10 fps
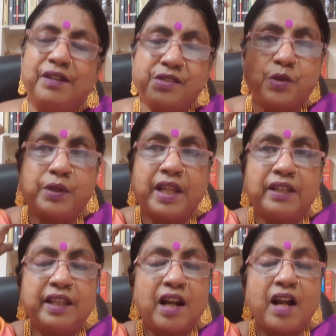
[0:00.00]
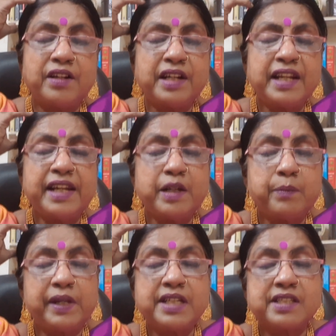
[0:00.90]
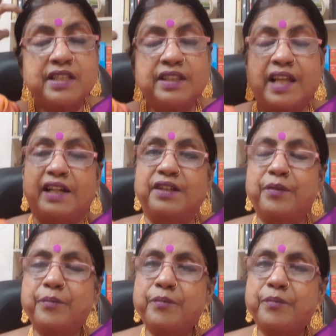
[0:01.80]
So, there are 108 beads in that.